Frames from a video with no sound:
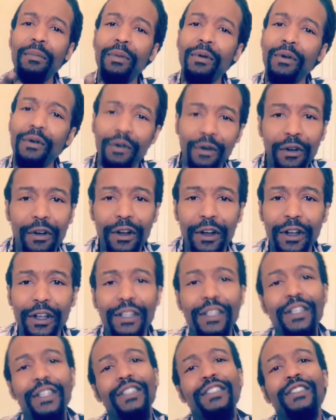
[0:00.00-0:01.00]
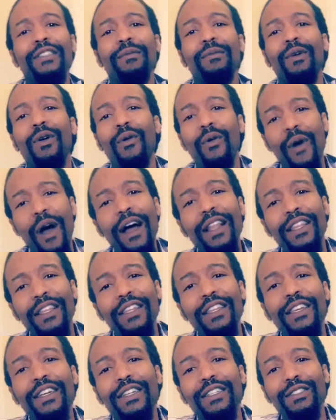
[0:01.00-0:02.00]
order, some quality
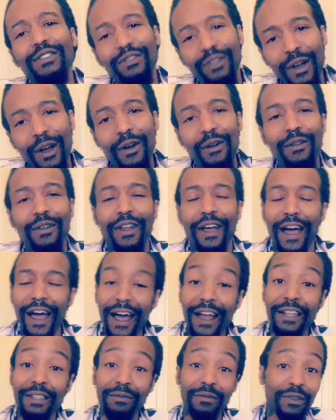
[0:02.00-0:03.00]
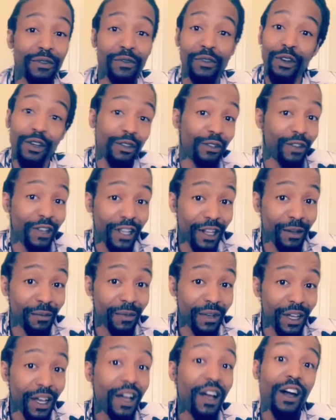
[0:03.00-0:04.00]
control on the item before you get them.
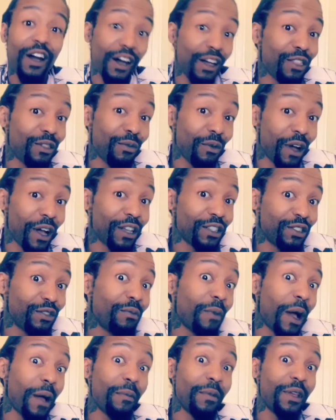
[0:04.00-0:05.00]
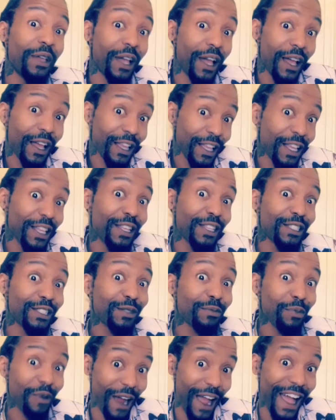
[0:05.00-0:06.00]
Otherwise, you might be getting a
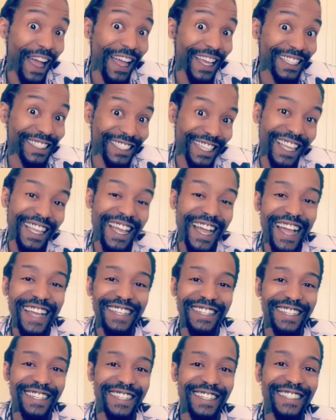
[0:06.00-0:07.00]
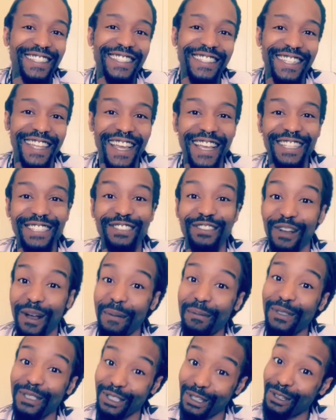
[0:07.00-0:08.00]
surprise like I did today. So I'm going to
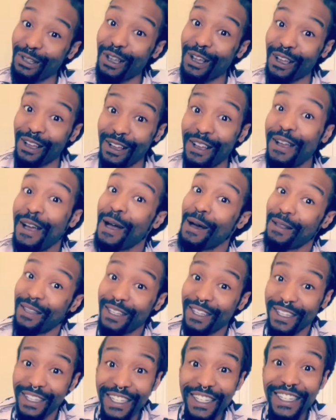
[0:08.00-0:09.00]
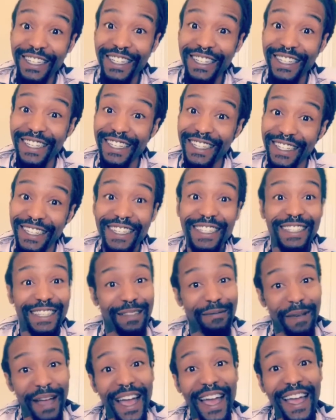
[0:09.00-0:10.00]
show y'all the good, the
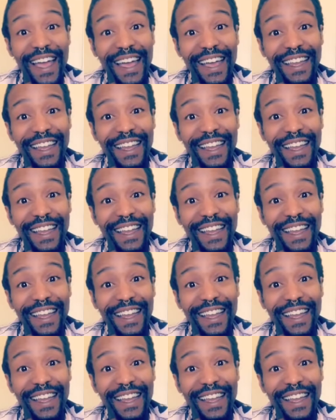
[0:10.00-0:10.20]
bad,